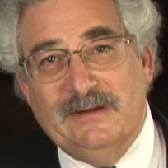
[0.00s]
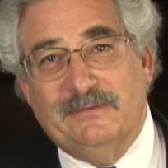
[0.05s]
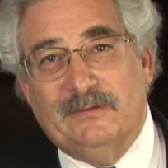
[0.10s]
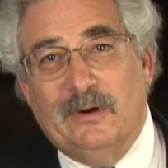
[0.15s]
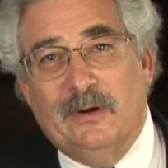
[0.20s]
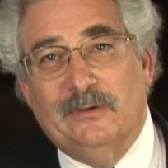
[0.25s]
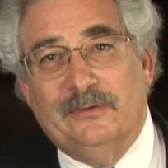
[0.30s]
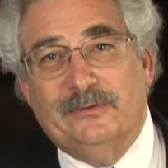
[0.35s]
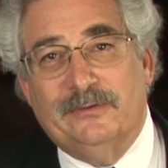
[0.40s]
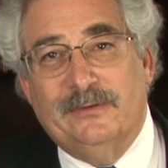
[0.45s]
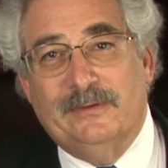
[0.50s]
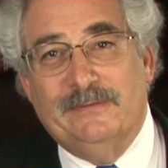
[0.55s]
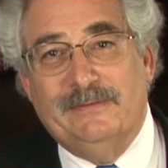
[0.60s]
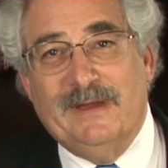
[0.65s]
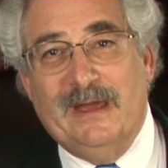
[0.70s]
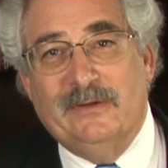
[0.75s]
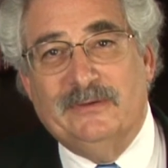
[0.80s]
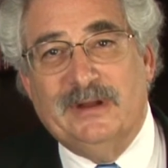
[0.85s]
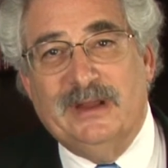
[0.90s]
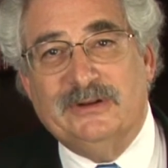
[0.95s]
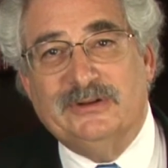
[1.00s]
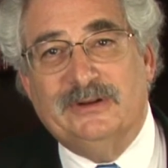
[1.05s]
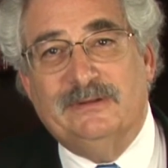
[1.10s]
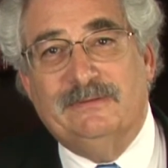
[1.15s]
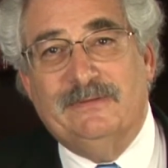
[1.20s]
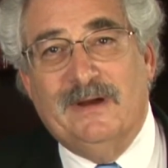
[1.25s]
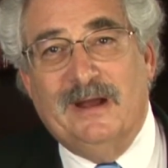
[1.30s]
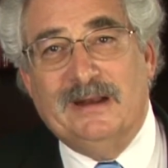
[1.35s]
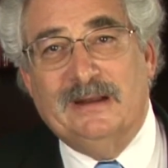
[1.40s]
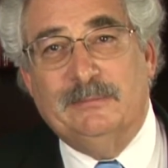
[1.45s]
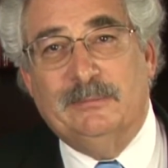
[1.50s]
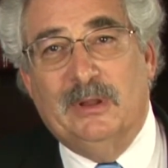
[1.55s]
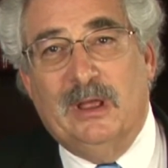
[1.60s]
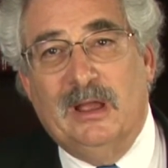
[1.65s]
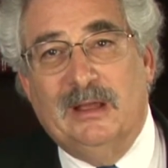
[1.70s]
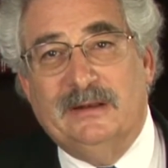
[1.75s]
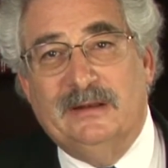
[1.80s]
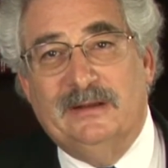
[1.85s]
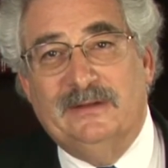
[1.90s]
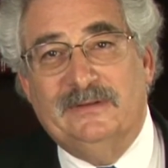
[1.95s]
Rose from the Foundation Fighting
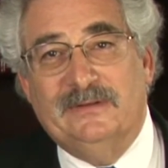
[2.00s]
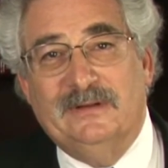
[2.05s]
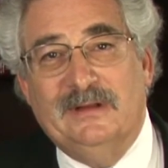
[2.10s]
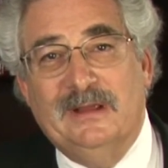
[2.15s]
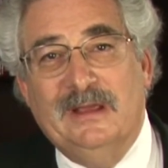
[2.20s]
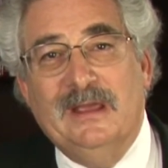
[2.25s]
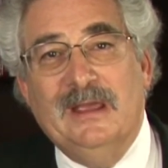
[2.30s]
Blindness,